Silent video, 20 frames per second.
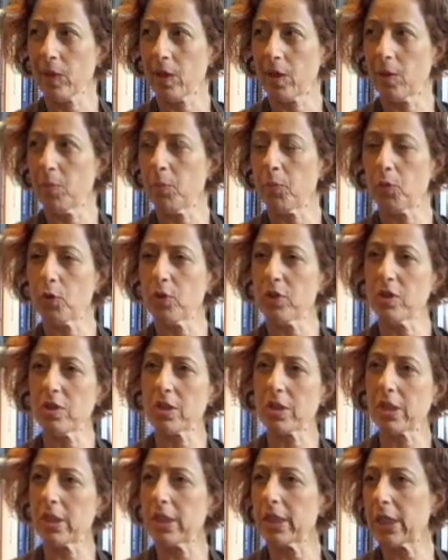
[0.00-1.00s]

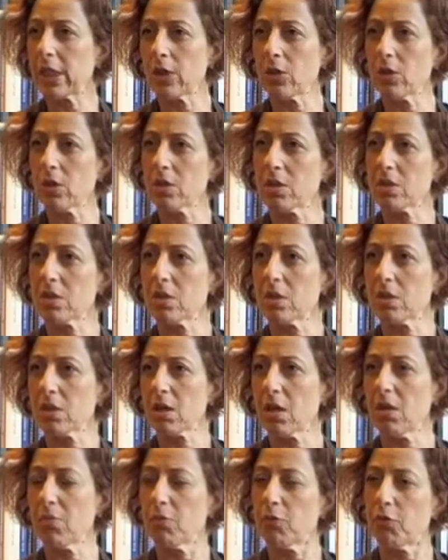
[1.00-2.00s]
imported curriculums that
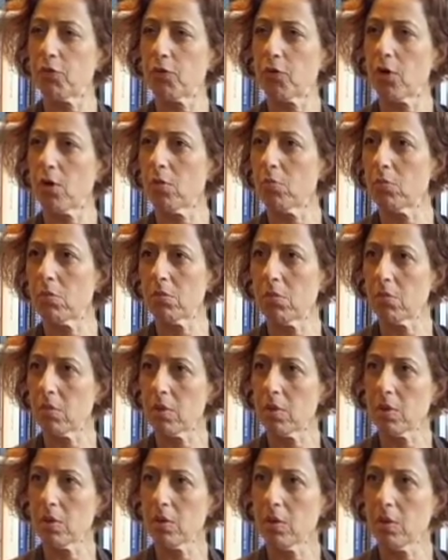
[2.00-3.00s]
come from
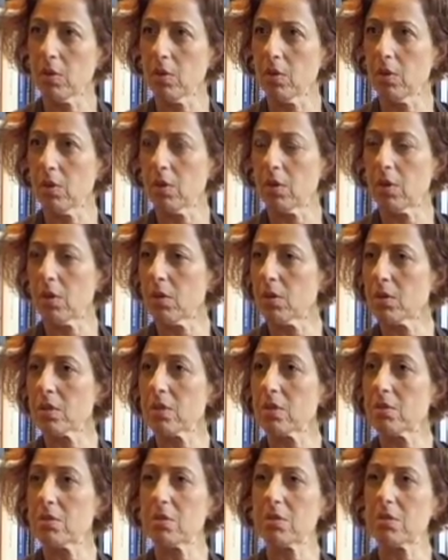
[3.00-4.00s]

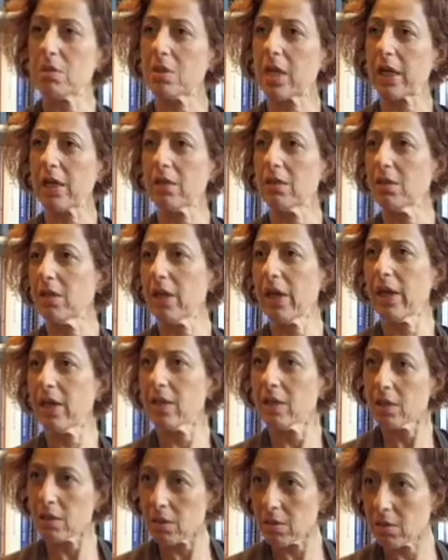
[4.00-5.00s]

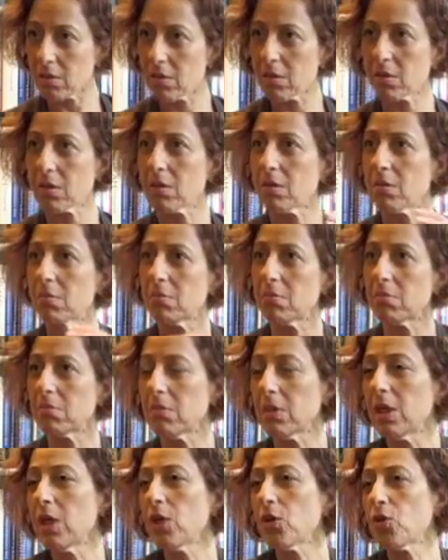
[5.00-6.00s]
second-hand
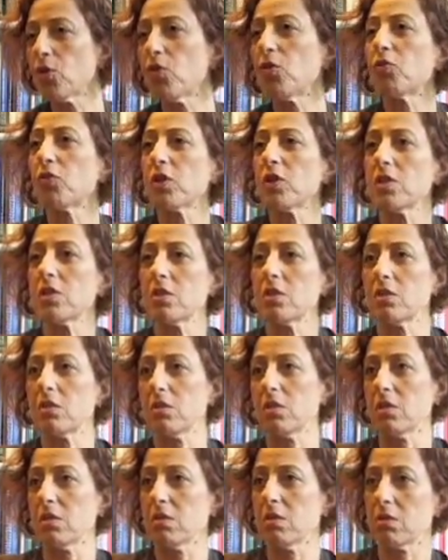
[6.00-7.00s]

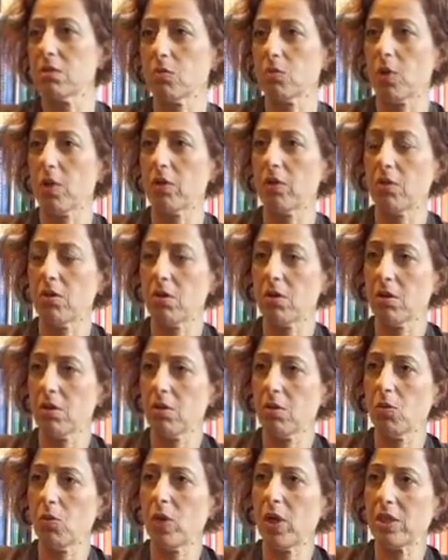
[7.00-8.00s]
universities, whether
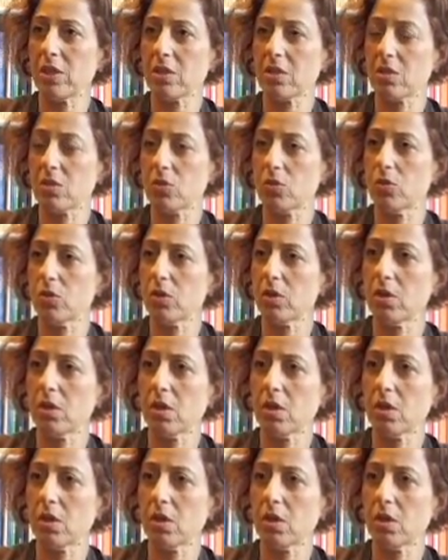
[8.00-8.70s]
in the West or in